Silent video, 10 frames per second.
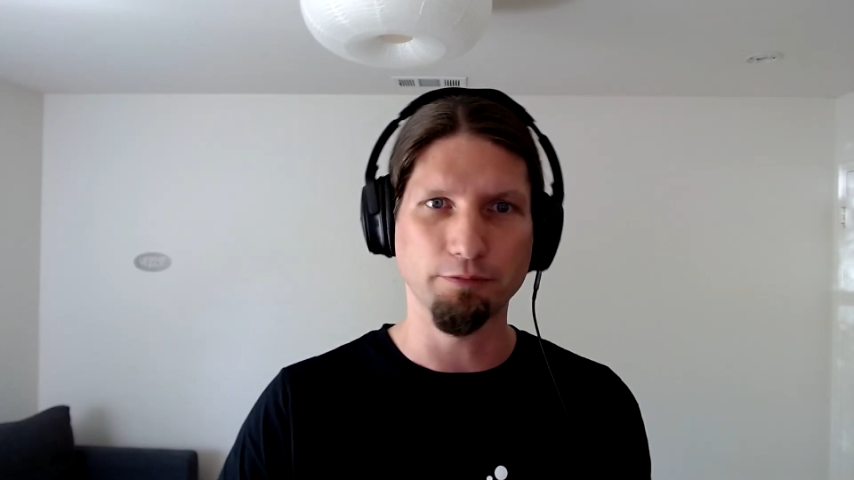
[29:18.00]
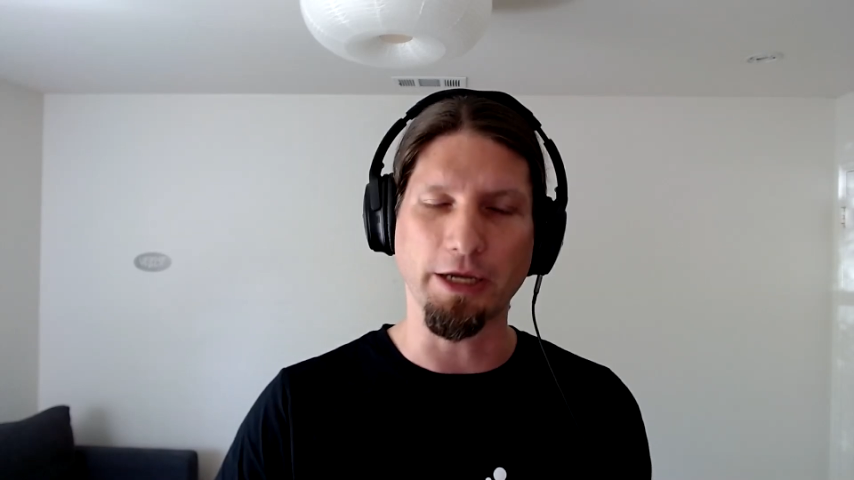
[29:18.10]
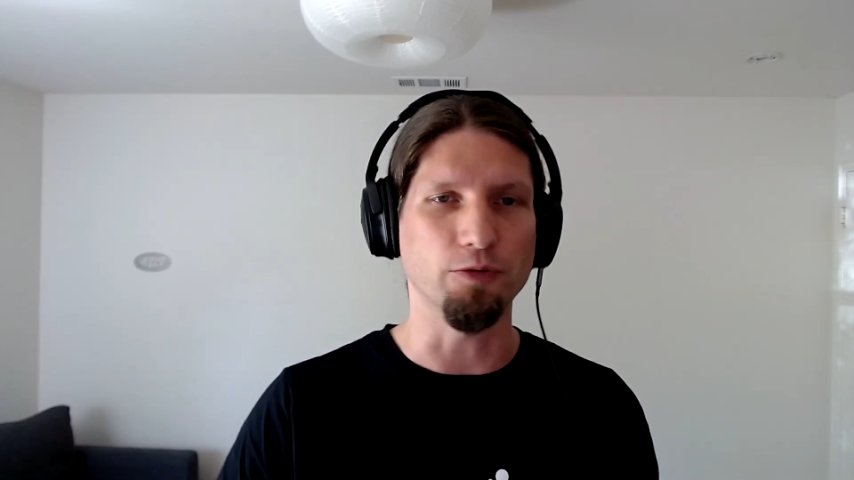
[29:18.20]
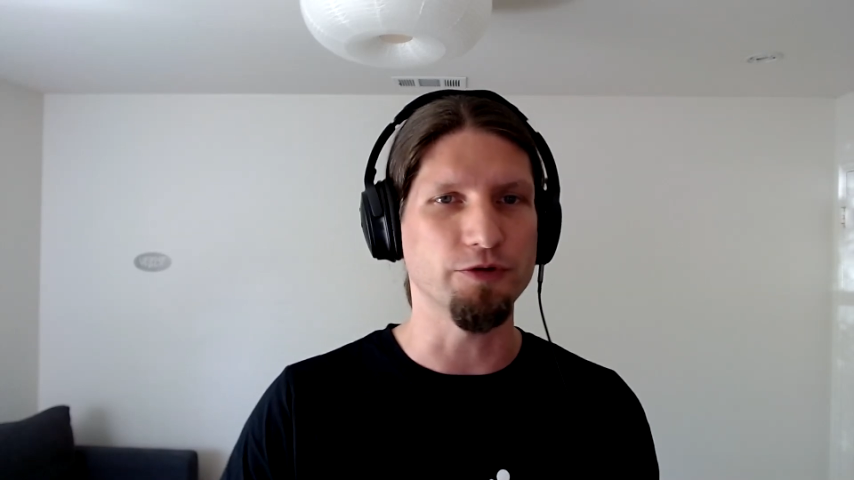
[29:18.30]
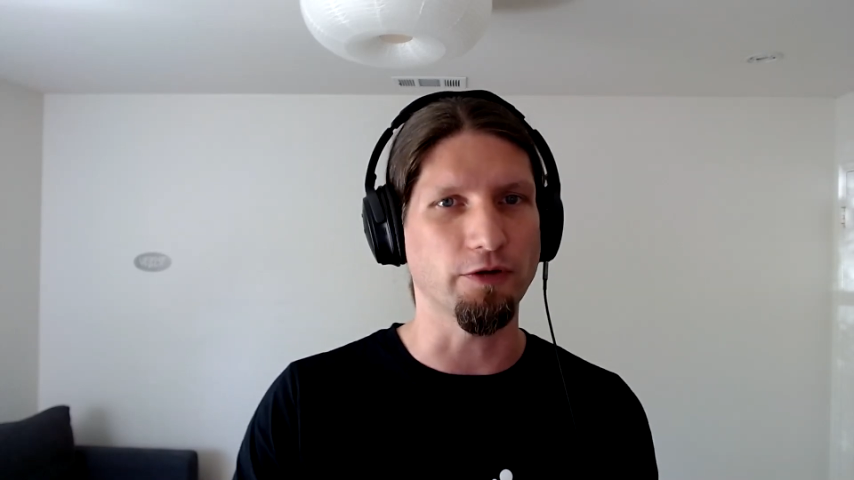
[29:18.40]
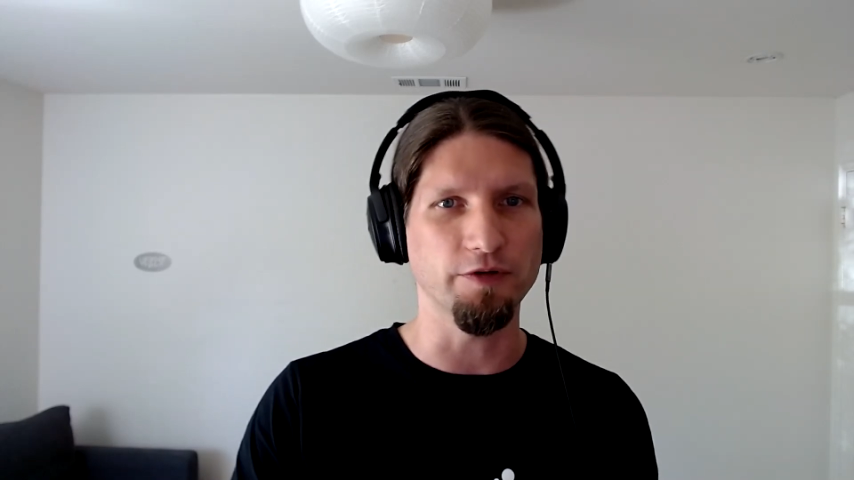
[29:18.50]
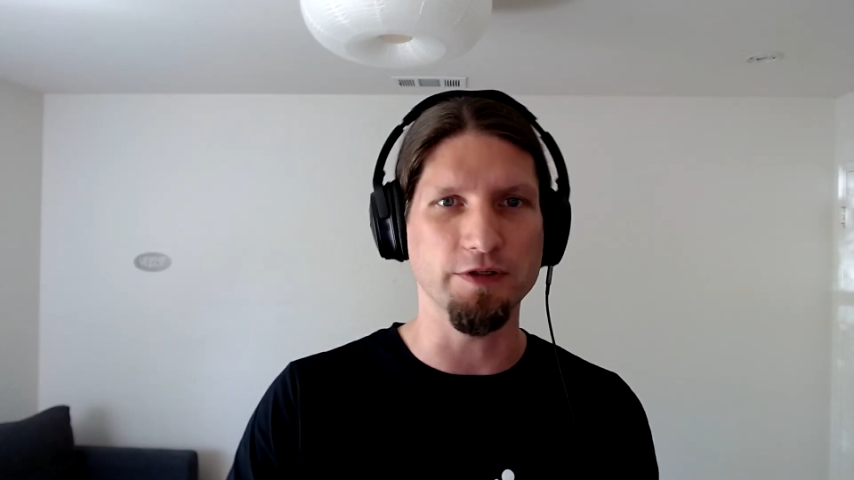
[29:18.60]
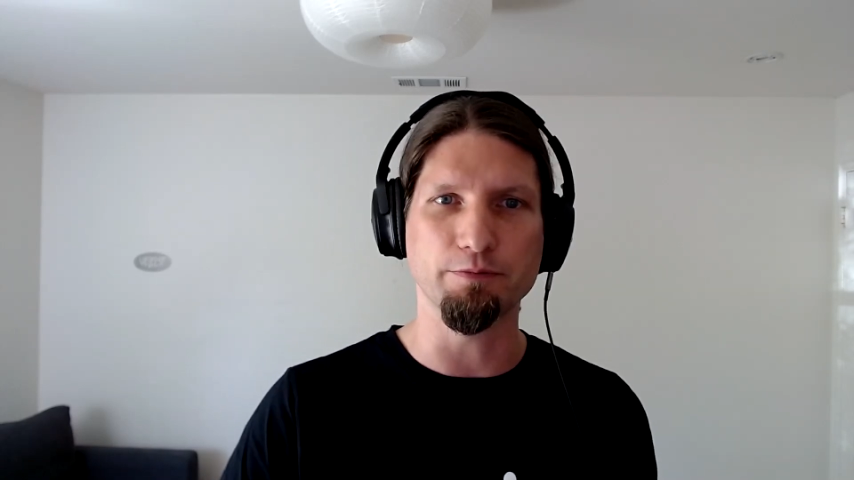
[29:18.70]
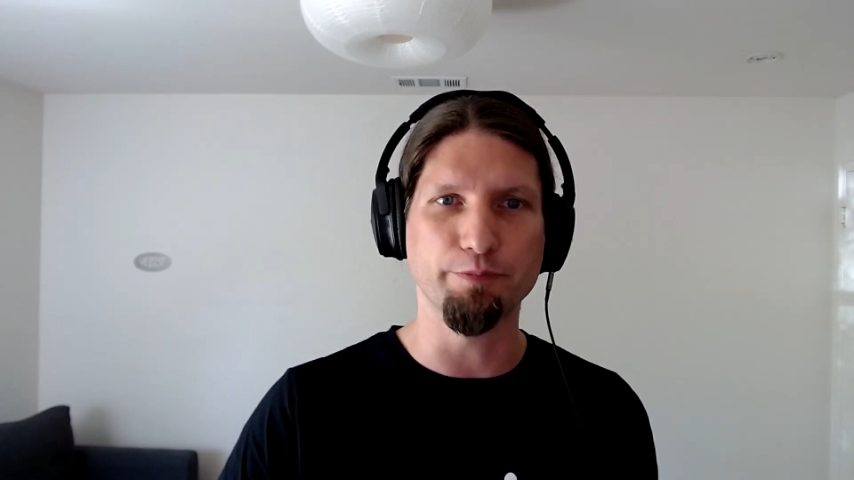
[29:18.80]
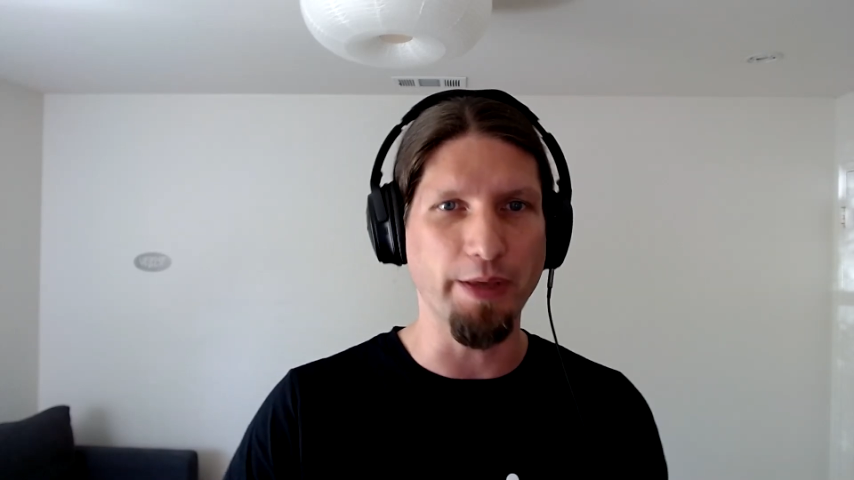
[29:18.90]

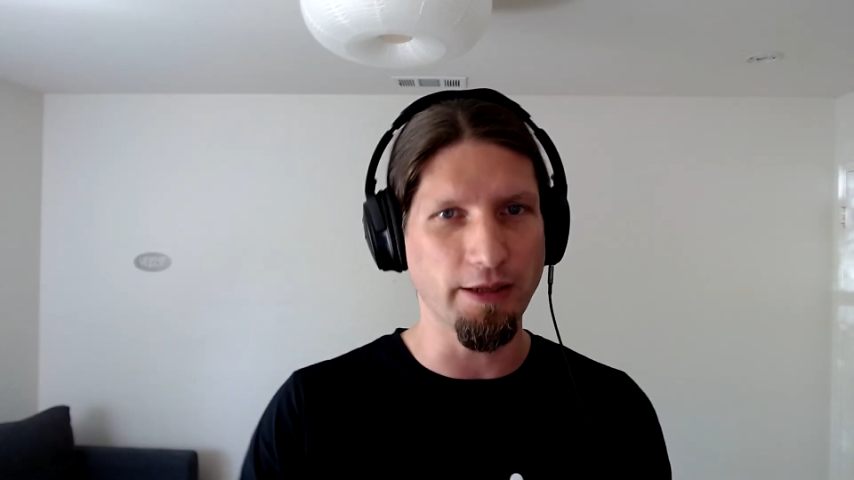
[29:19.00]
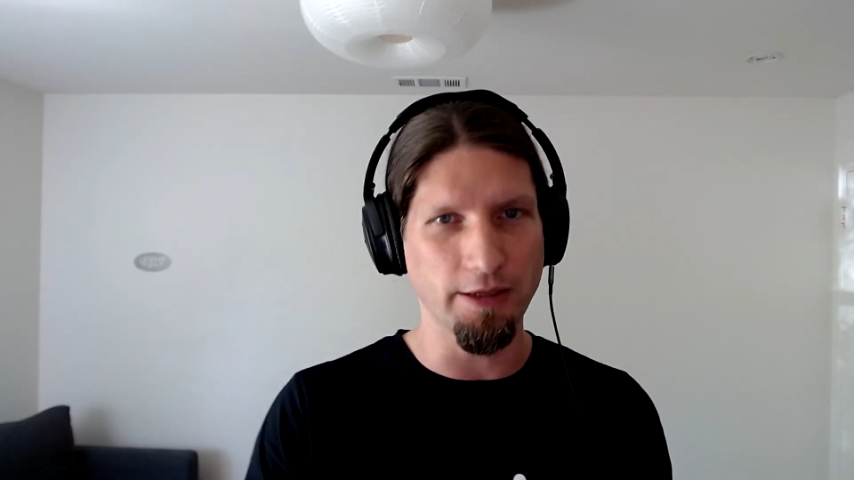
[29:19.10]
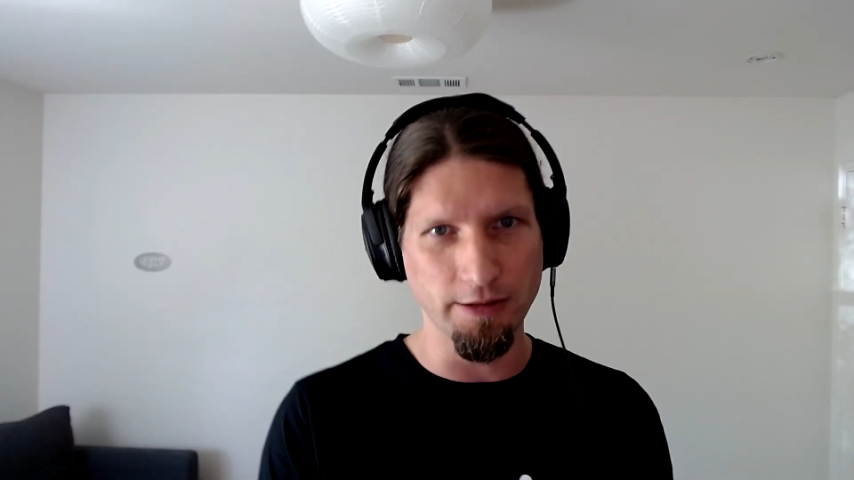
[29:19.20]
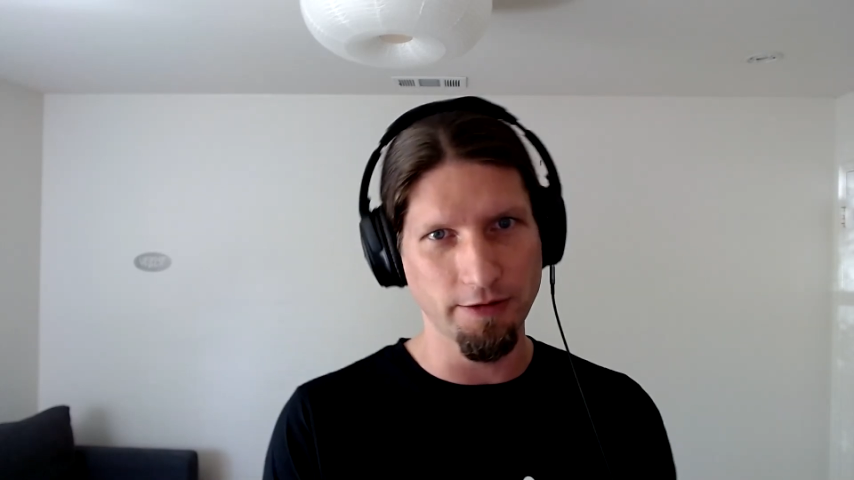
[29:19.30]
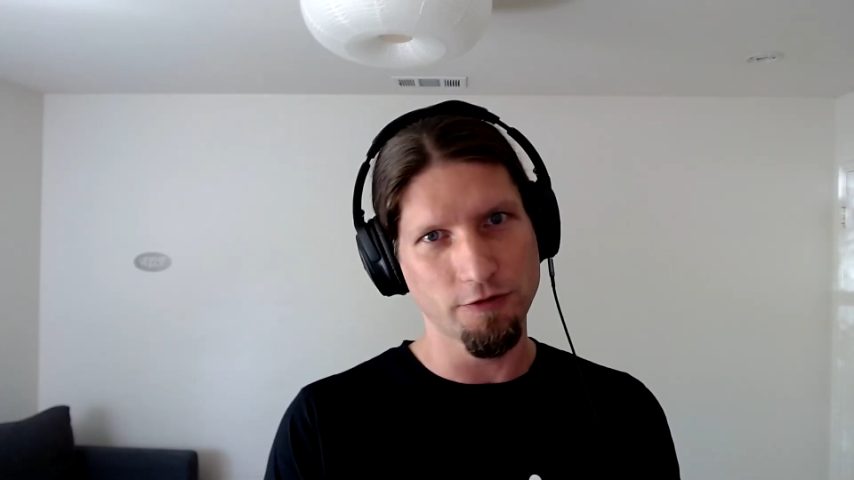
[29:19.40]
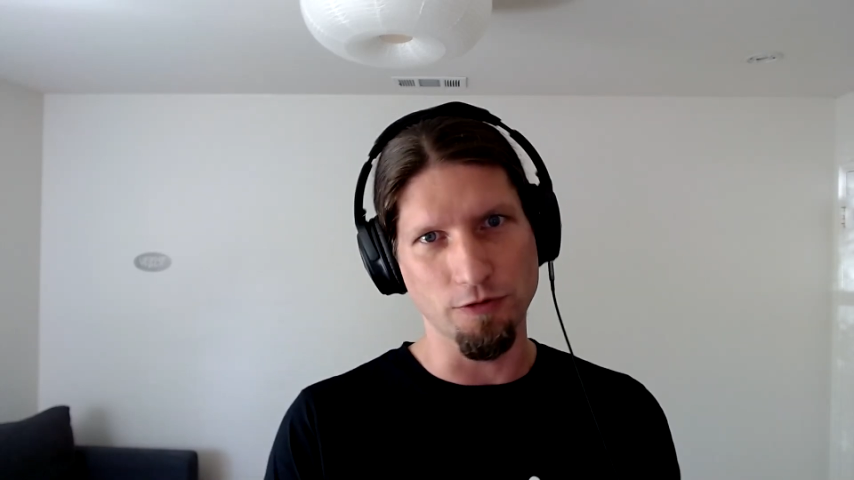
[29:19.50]
microservice B